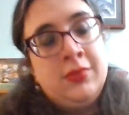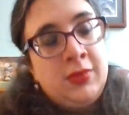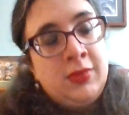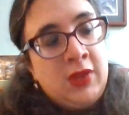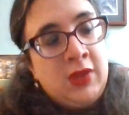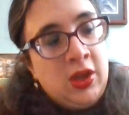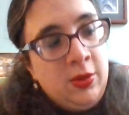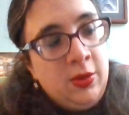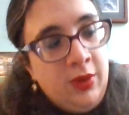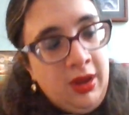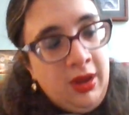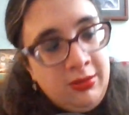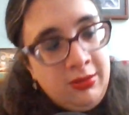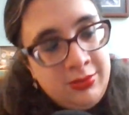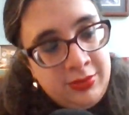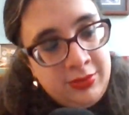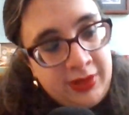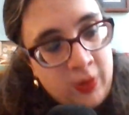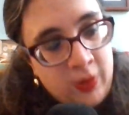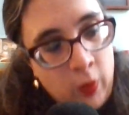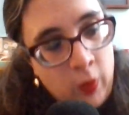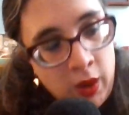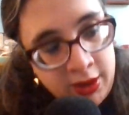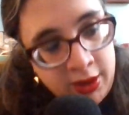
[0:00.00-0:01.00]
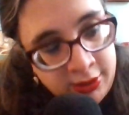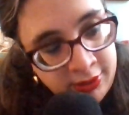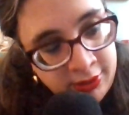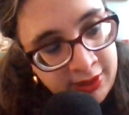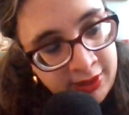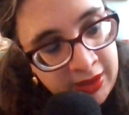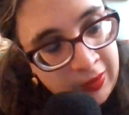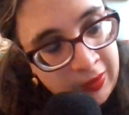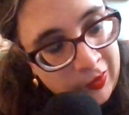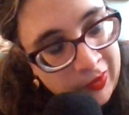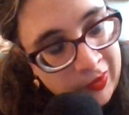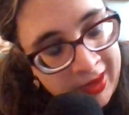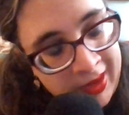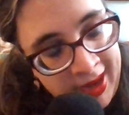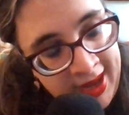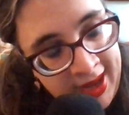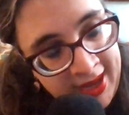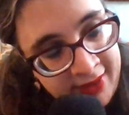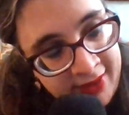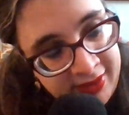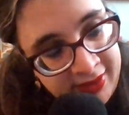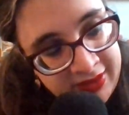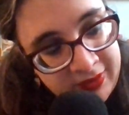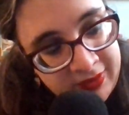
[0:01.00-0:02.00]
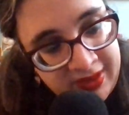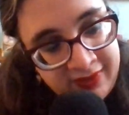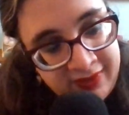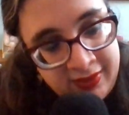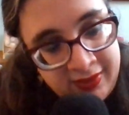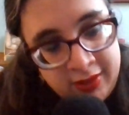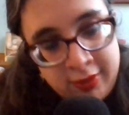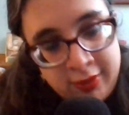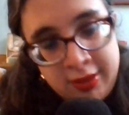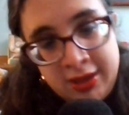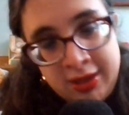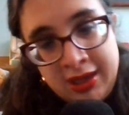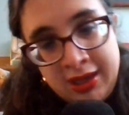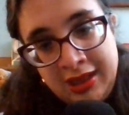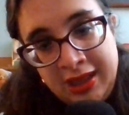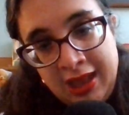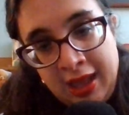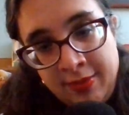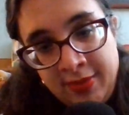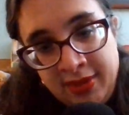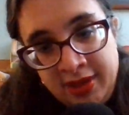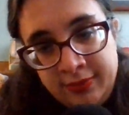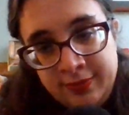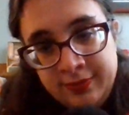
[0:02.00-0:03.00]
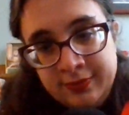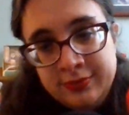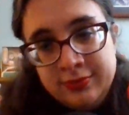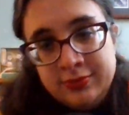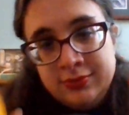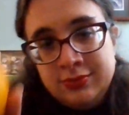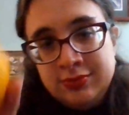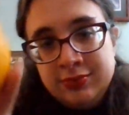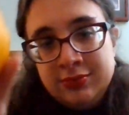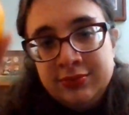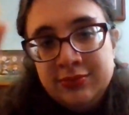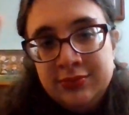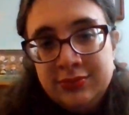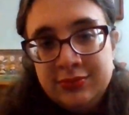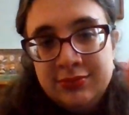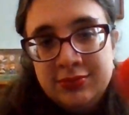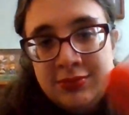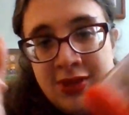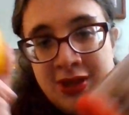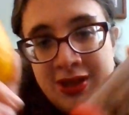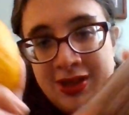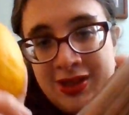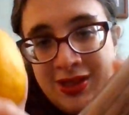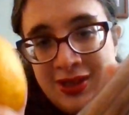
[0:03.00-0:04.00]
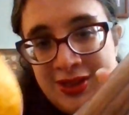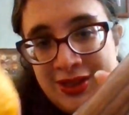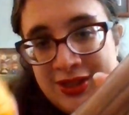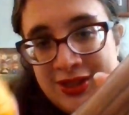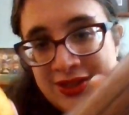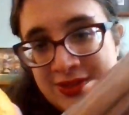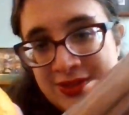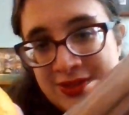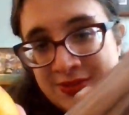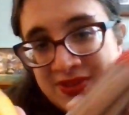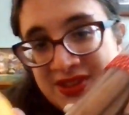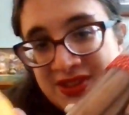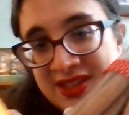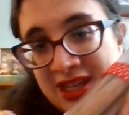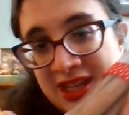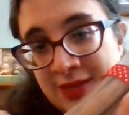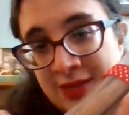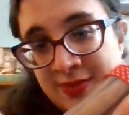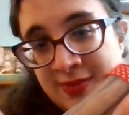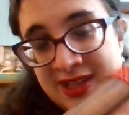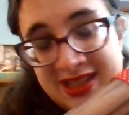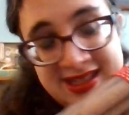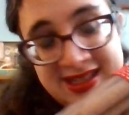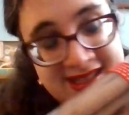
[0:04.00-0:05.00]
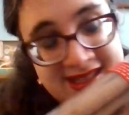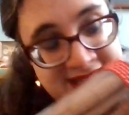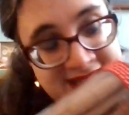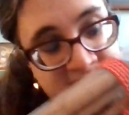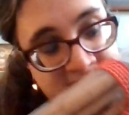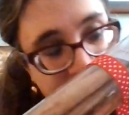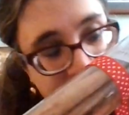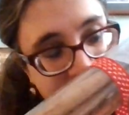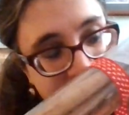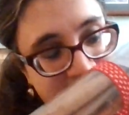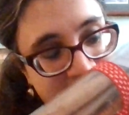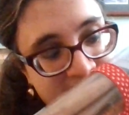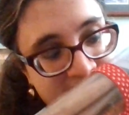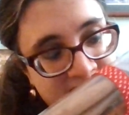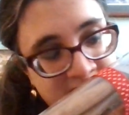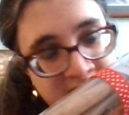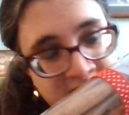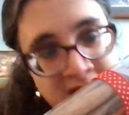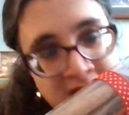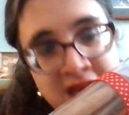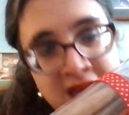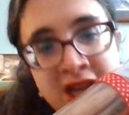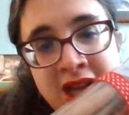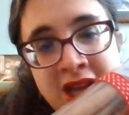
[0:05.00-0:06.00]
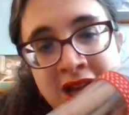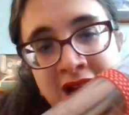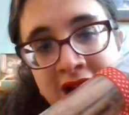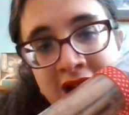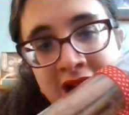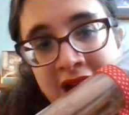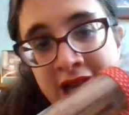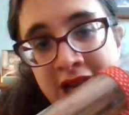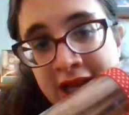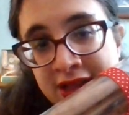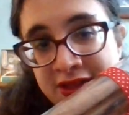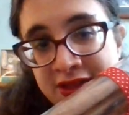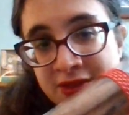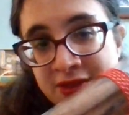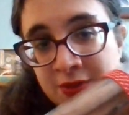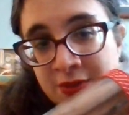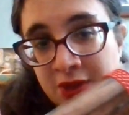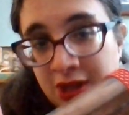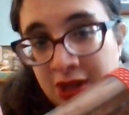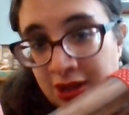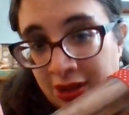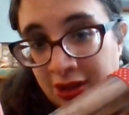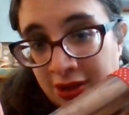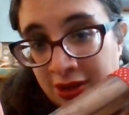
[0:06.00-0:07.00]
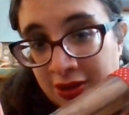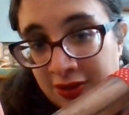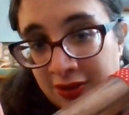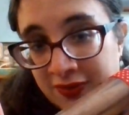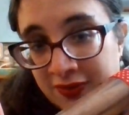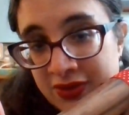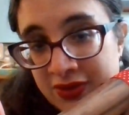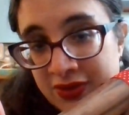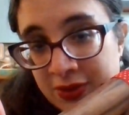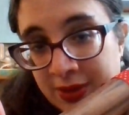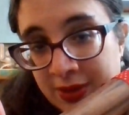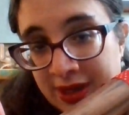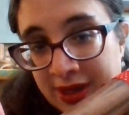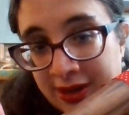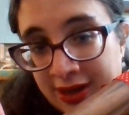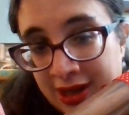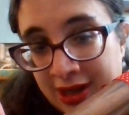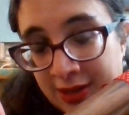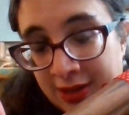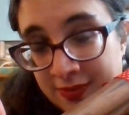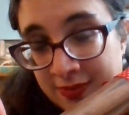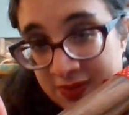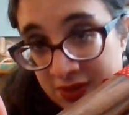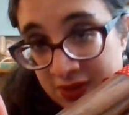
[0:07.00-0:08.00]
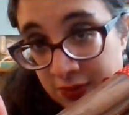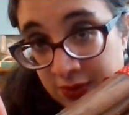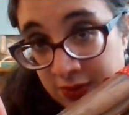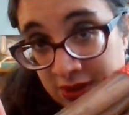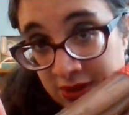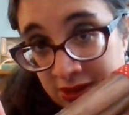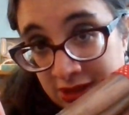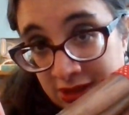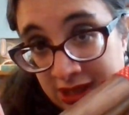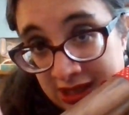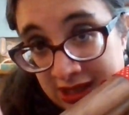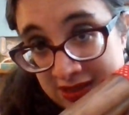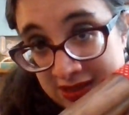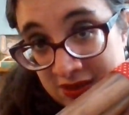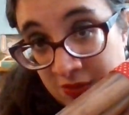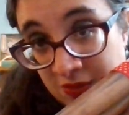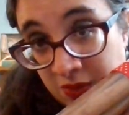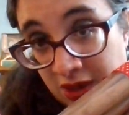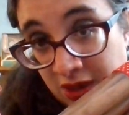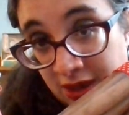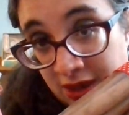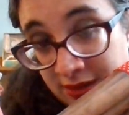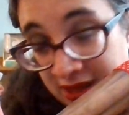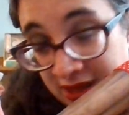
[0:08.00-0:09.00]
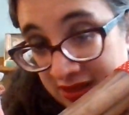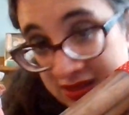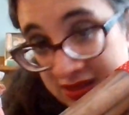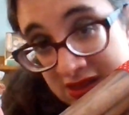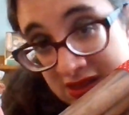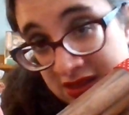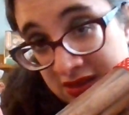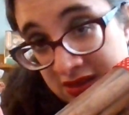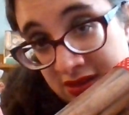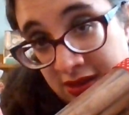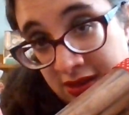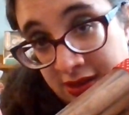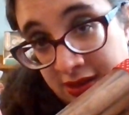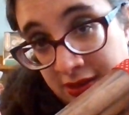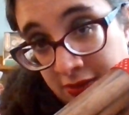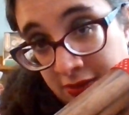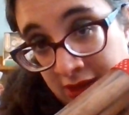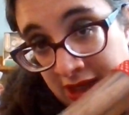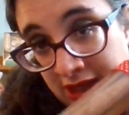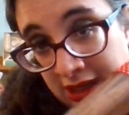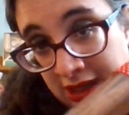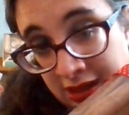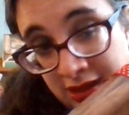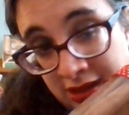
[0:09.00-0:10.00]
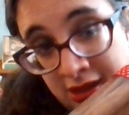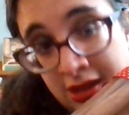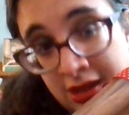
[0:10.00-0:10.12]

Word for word: you're probably wondering why I was waving around a lemon some cinnamon sticks, and some cloves. So here comes the really easy part because this is all you need,